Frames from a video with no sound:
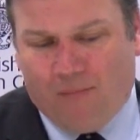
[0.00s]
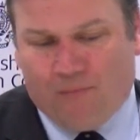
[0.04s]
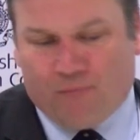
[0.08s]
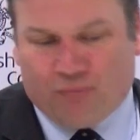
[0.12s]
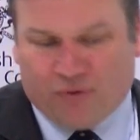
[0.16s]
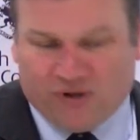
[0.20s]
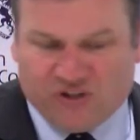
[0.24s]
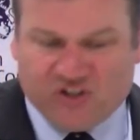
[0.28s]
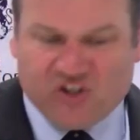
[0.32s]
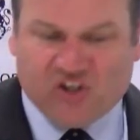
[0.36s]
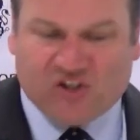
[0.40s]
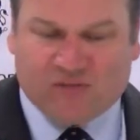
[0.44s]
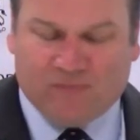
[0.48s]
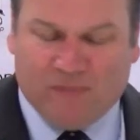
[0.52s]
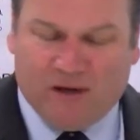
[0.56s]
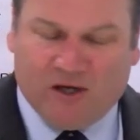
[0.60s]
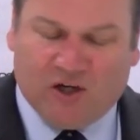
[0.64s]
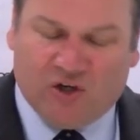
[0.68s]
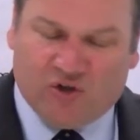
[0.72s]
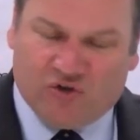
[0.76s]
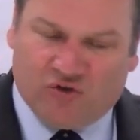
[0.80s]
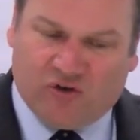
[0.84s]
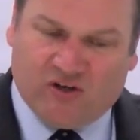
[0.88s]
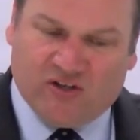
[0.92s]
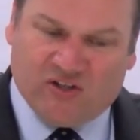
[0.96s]
British
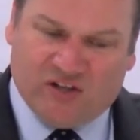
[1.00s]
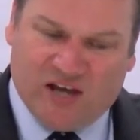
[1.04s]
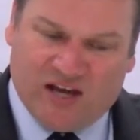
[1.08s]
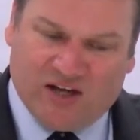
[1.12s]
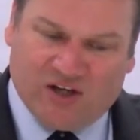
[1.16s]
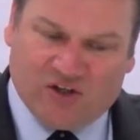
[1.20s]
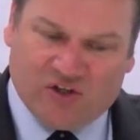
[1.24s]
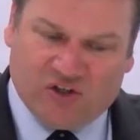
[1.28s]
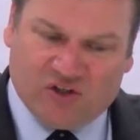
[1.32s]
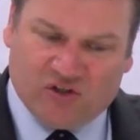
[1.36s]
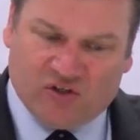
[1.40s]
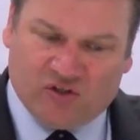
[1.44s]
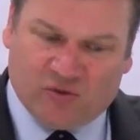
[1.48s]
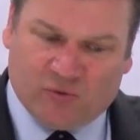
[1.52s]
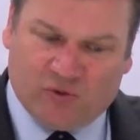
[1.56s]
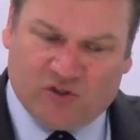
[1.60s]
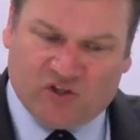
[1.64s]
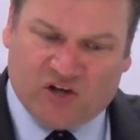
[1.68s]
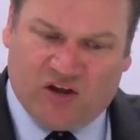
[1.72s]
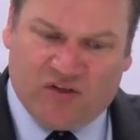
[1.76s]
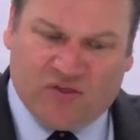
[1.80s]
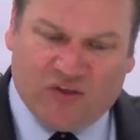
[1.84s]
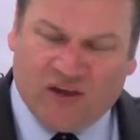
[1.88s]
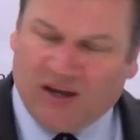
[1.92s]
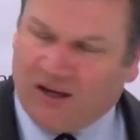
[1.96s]
military intelligence,
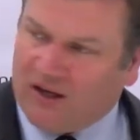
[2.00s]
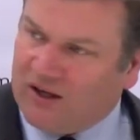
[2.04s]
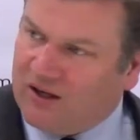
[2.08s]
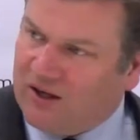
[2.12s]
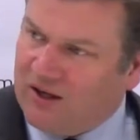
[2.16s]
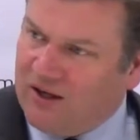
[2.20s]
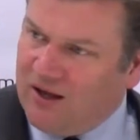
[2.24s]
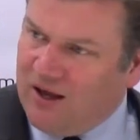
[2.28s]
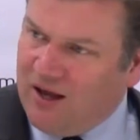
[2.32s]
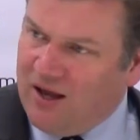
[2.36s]
which I think